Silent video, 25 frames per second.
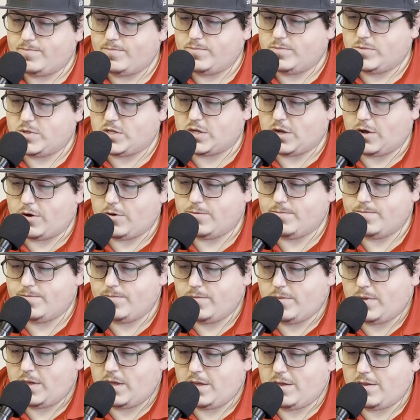So
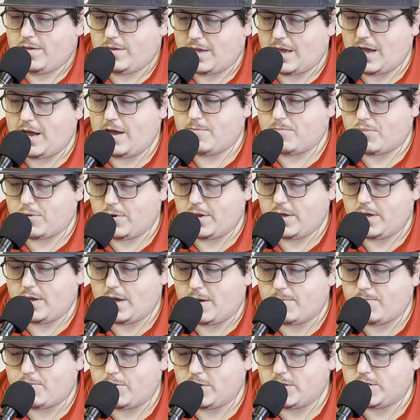yeah, I'm
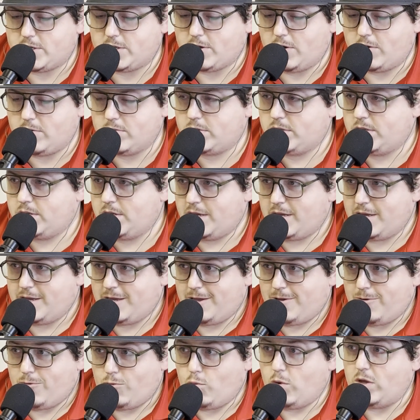pretty stoked.
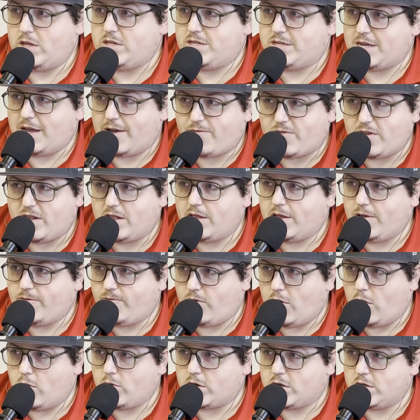We definitely
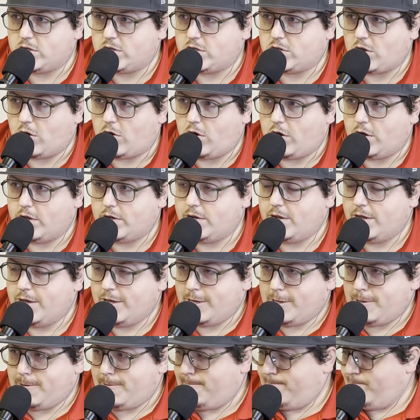focused on
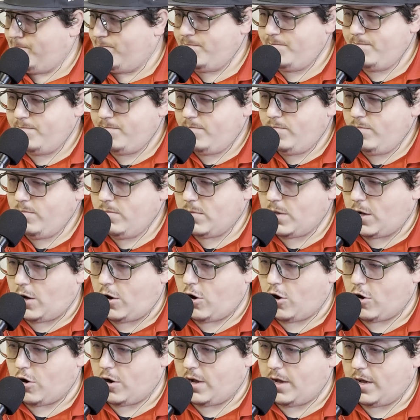
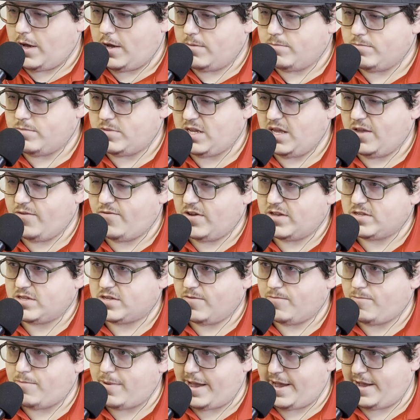our
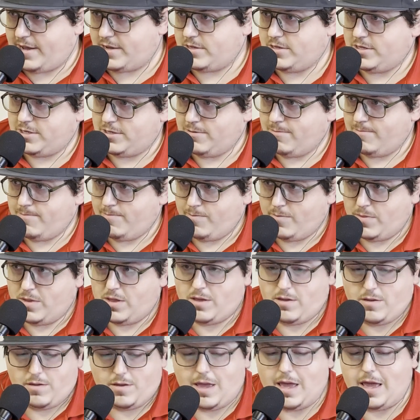defensive backs
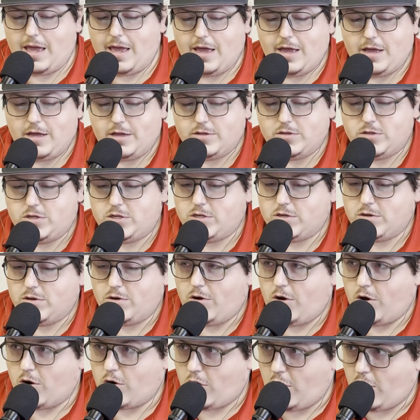and
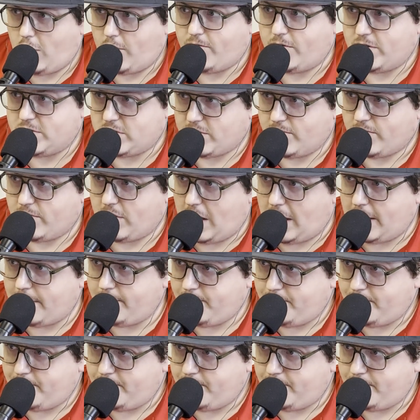our offensive line.